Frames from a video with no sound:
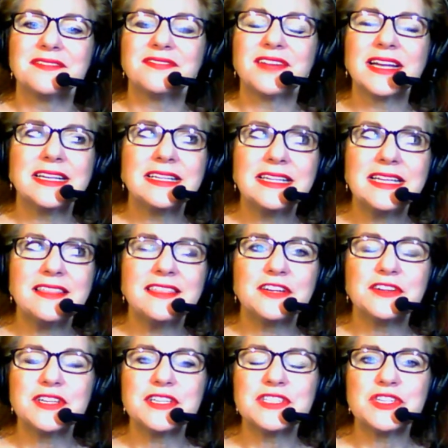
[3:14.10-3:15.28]
Finally, there
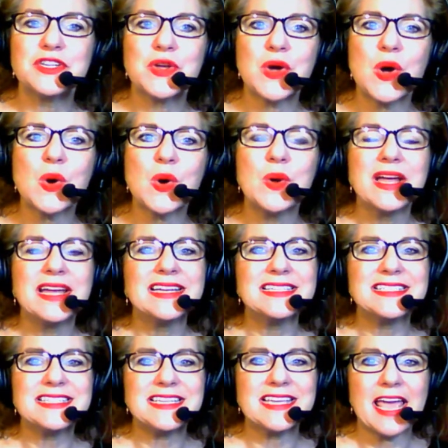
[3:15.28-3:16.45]
is no
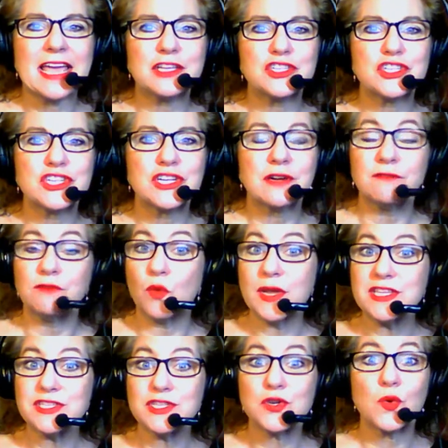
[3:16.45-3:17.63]
TH,
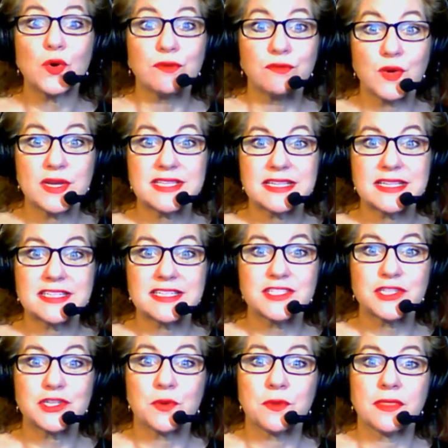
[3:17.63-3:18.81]
voiced or voiceless.
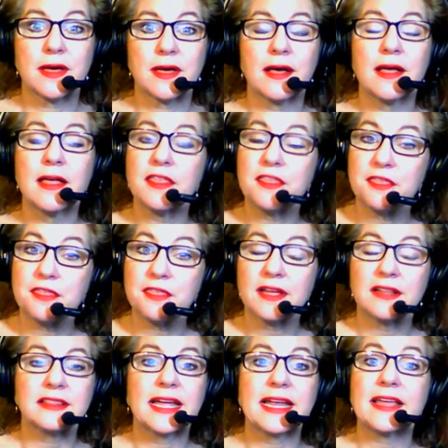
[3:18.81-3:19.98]
So the
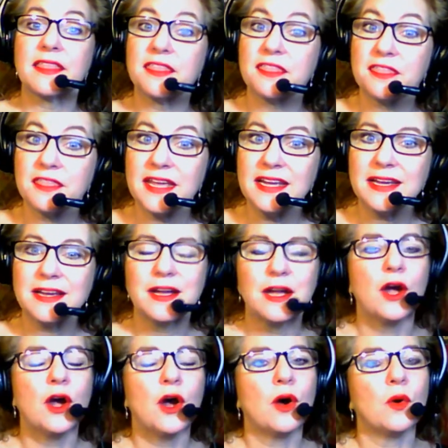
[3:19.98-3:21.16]
like think
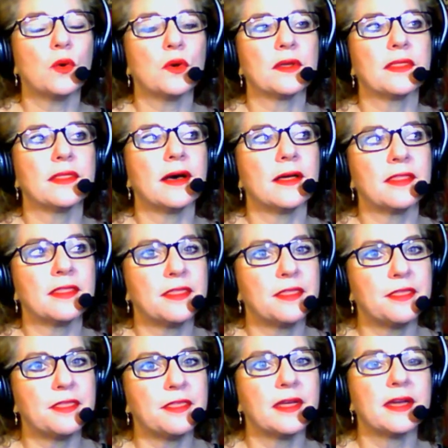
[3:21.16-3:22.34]
or the
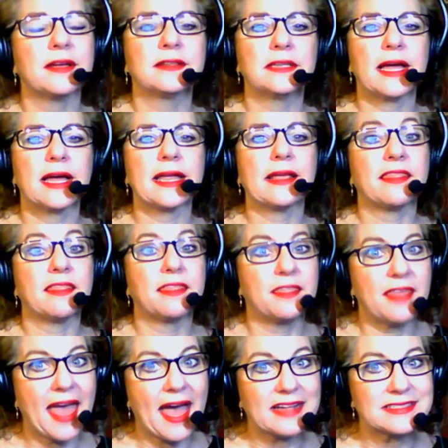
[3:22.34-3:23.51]
like
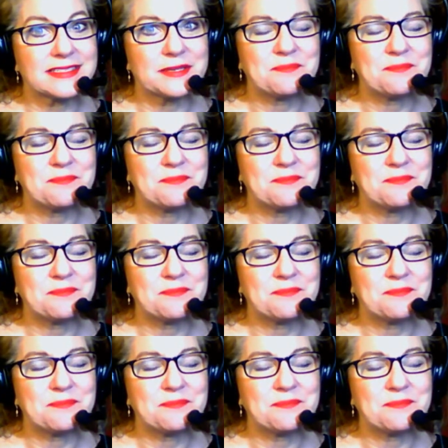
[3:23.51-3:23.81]
that.